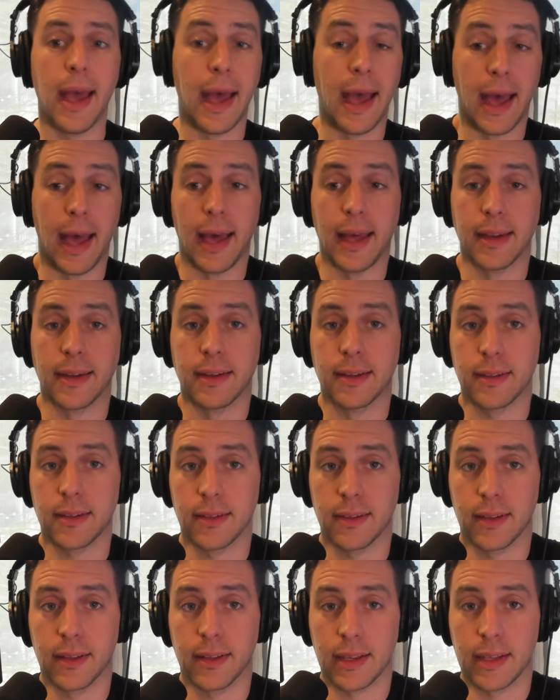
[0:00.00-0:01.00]
And
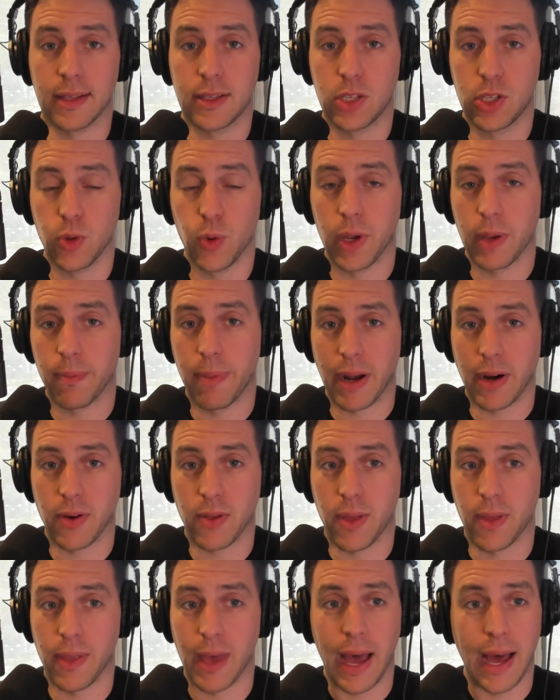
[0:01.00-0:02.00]
doing better
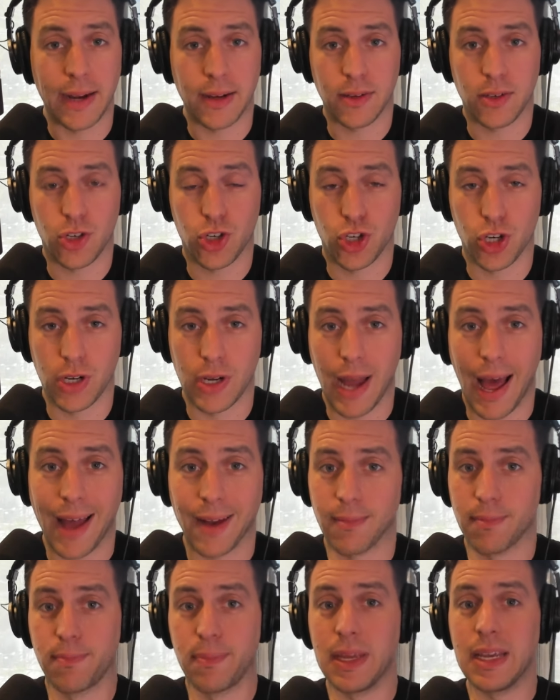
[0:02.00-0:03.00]
than that should
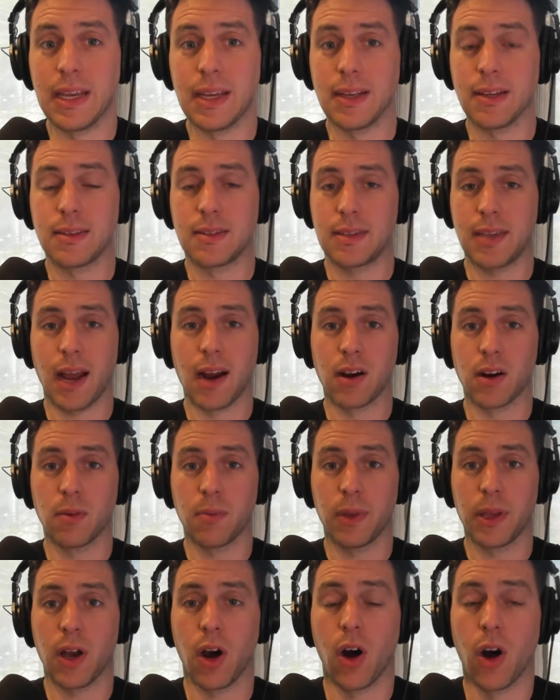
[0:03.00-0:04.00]
not be
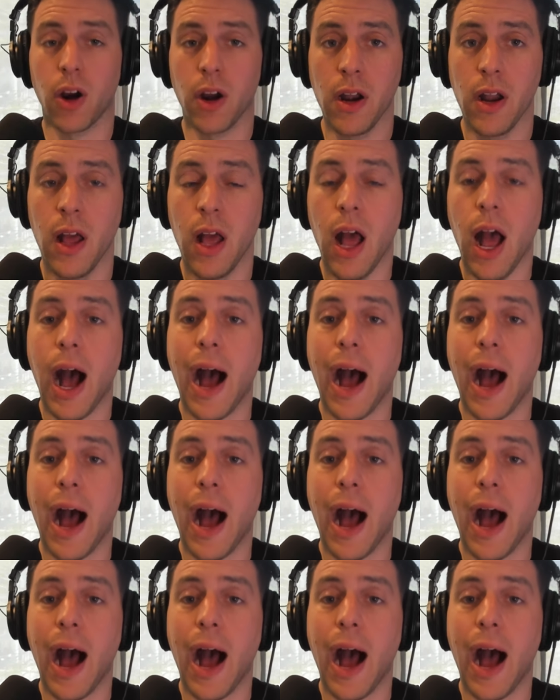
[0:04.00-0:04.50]
terribly hard.